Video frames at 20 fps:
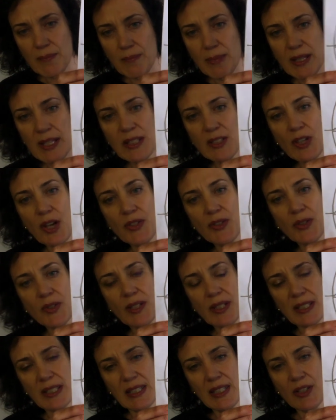it's also
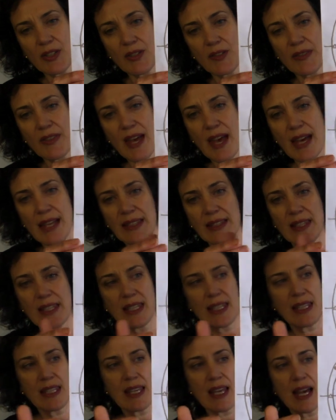considered that
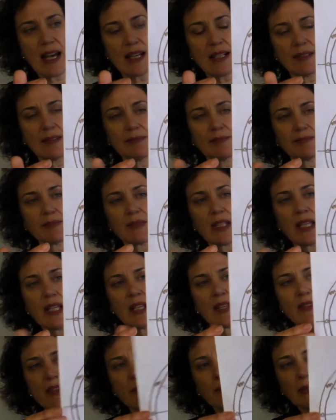the
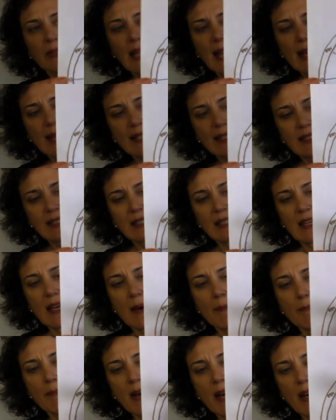planets
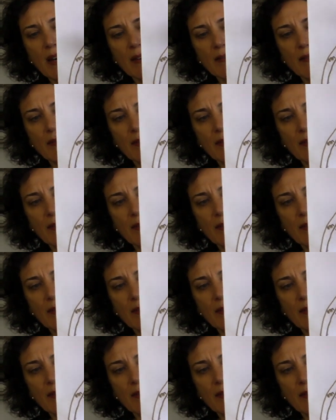above,